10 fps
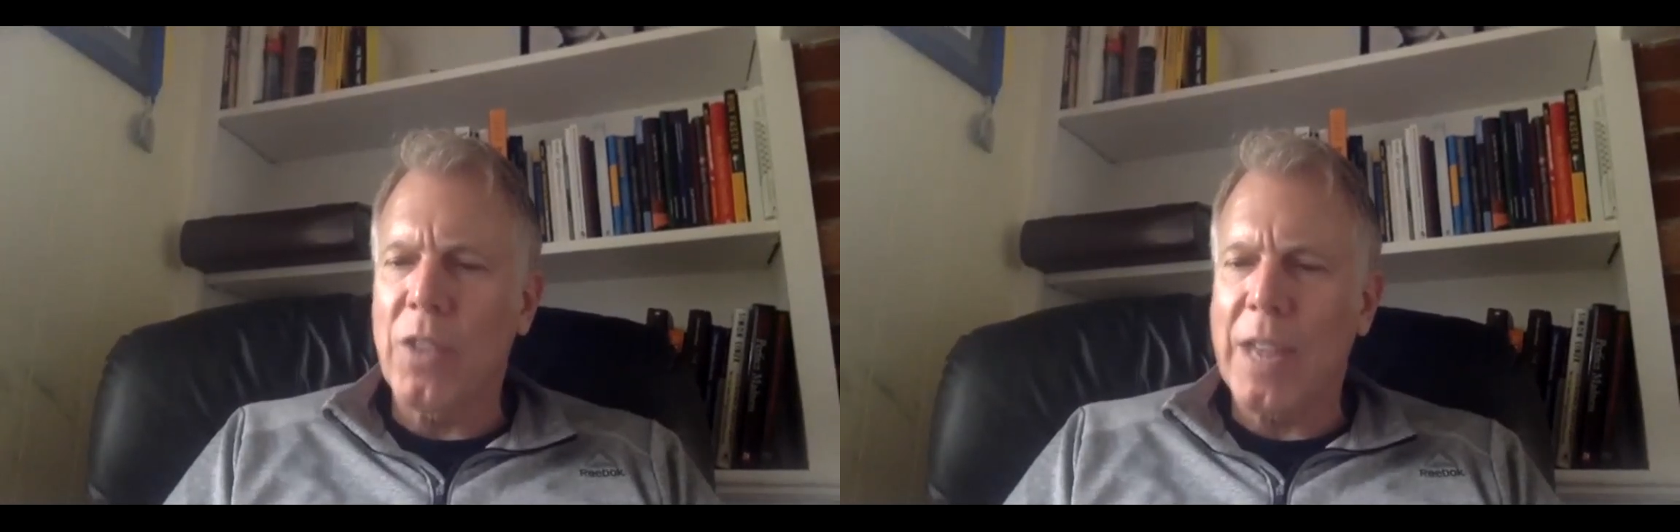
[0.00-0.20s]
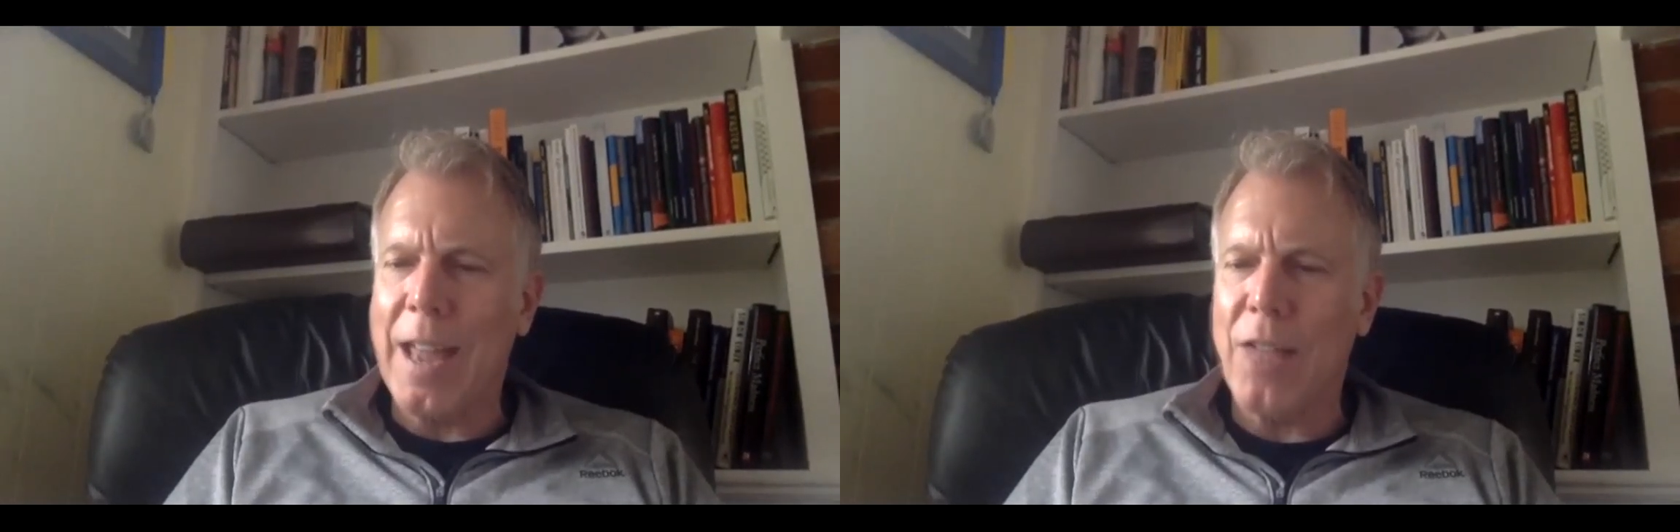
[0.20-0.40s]

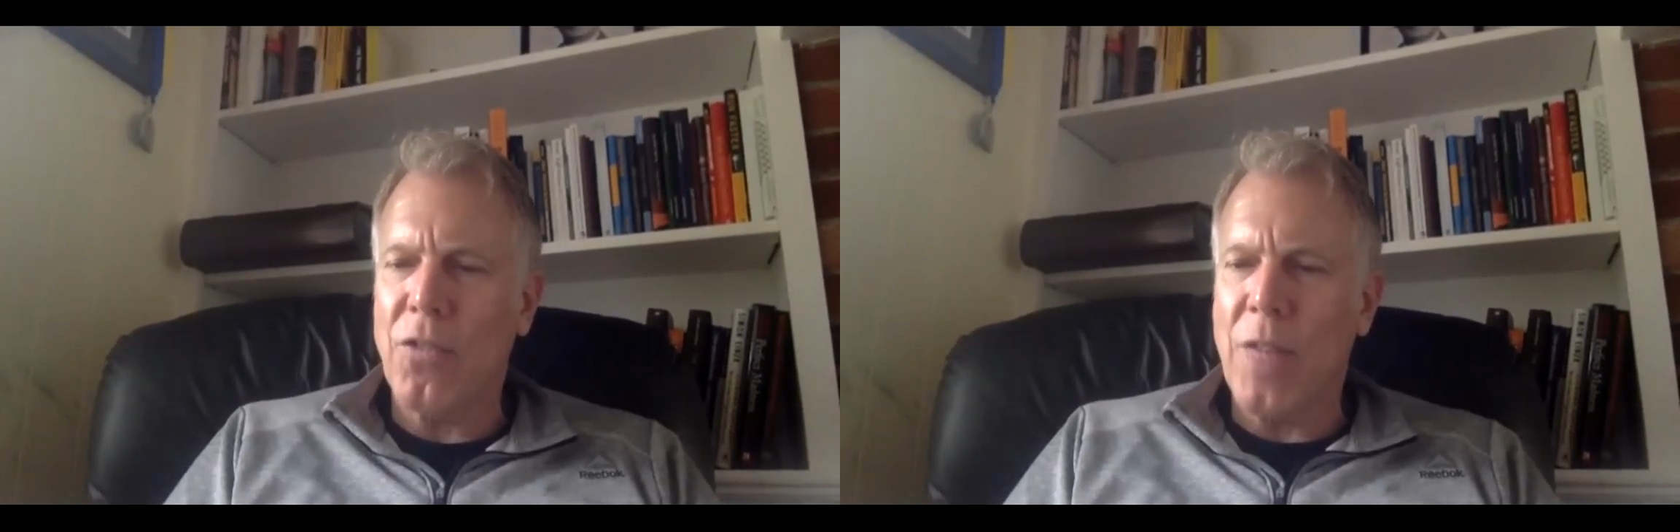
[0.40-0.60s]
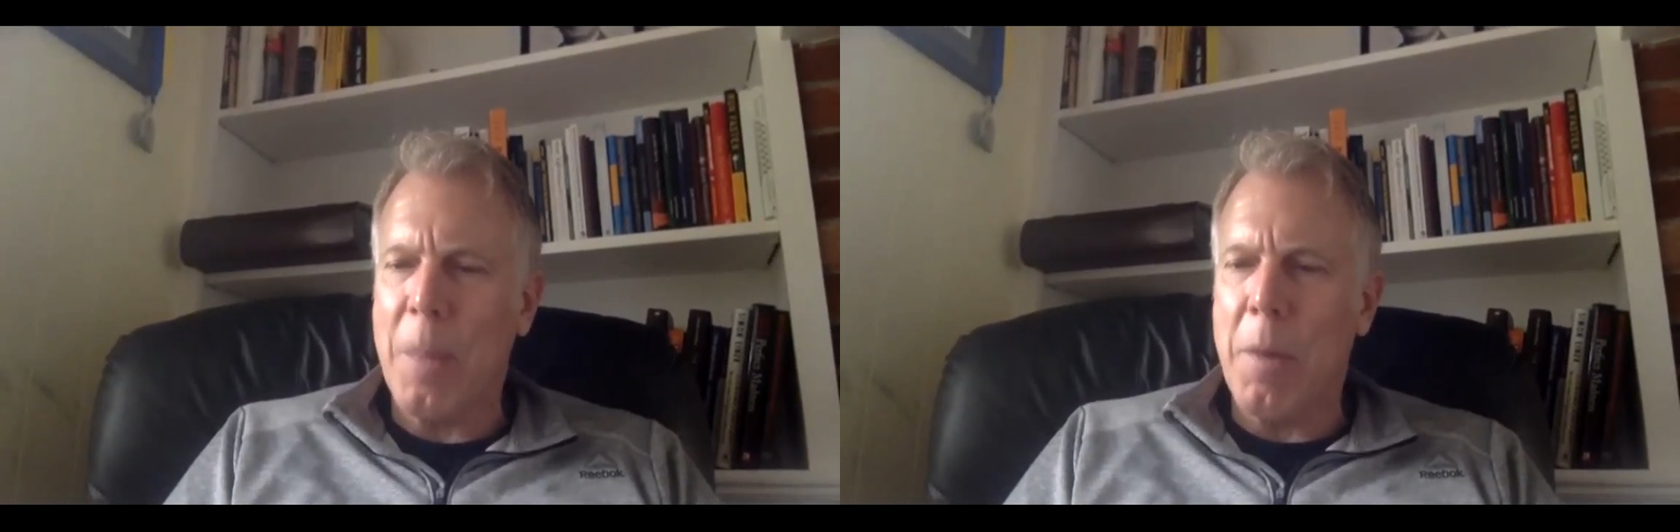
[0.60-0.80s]
to
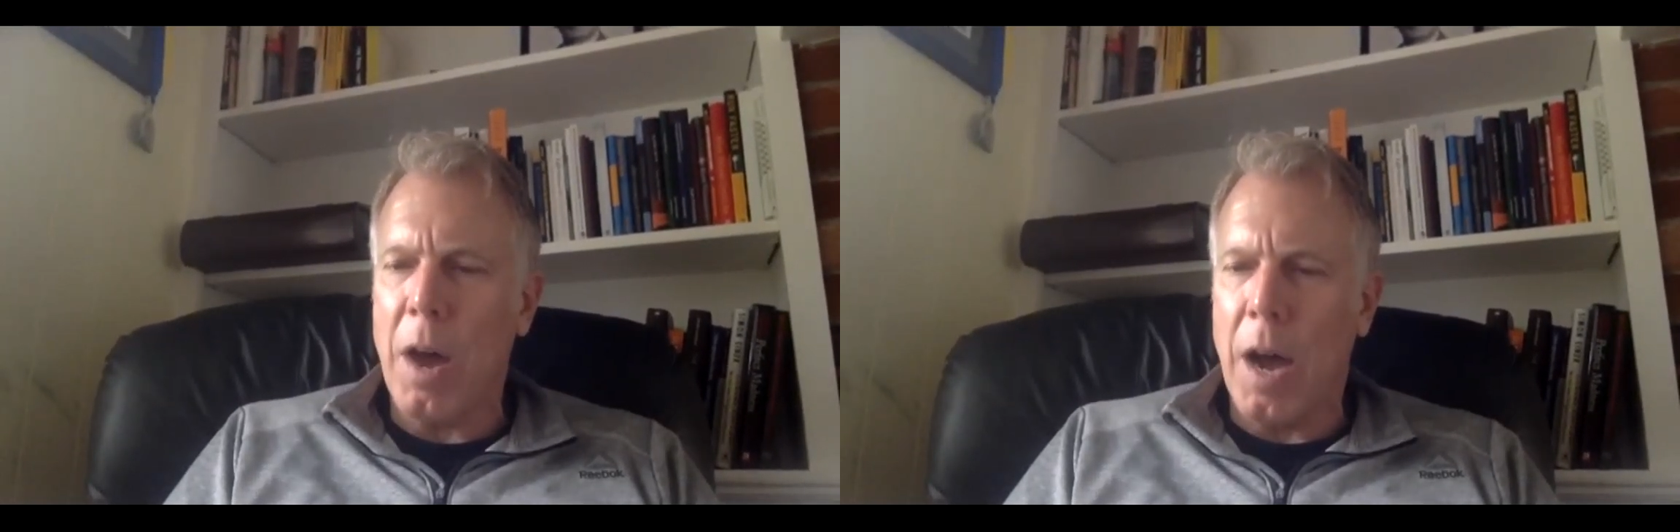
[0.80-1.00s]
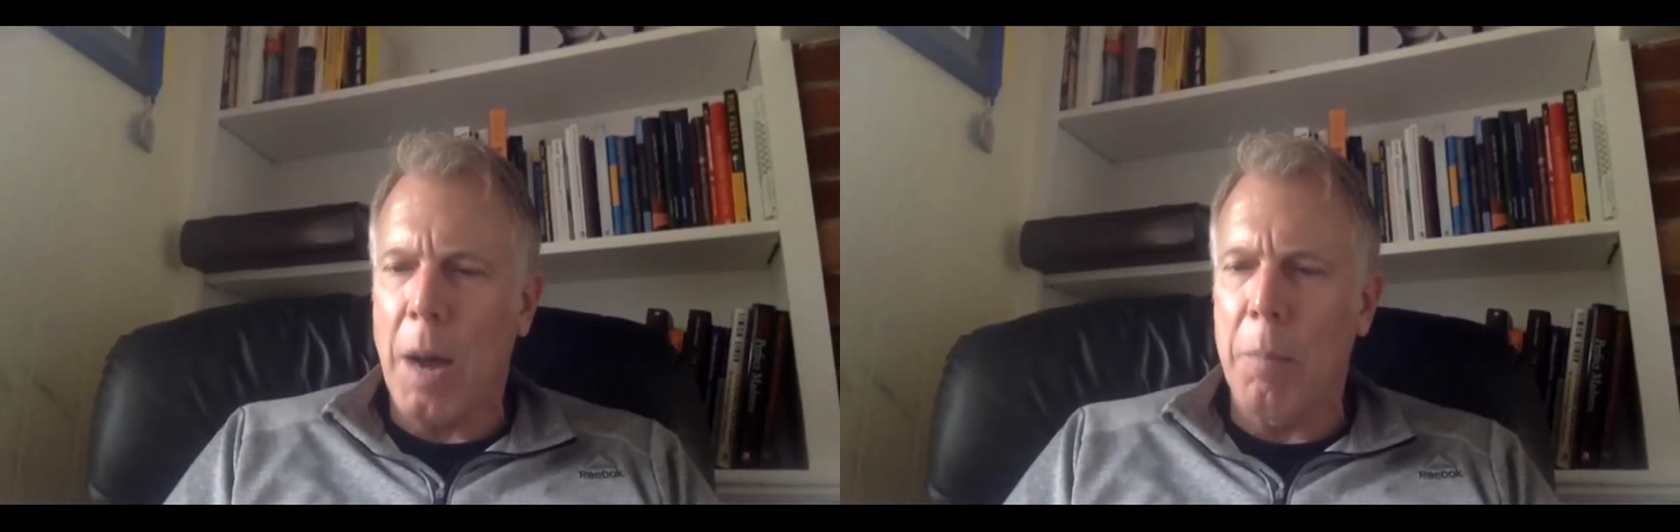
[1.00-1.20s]
catch them
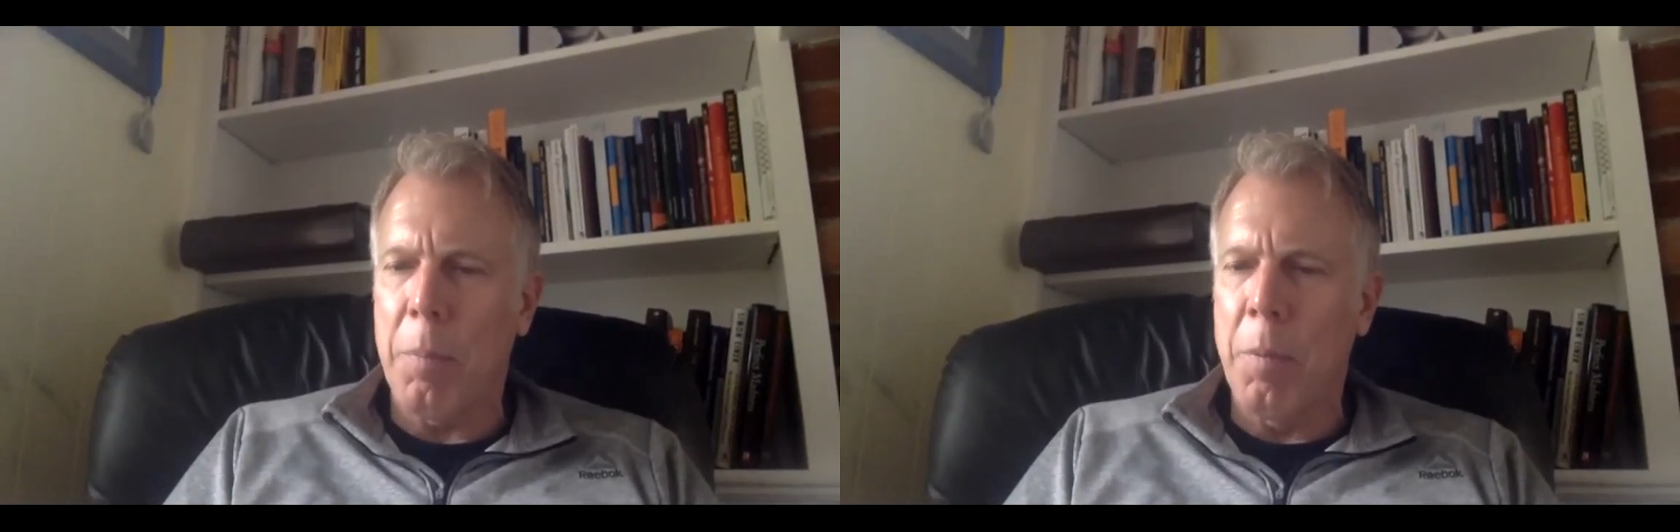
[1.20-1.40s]
up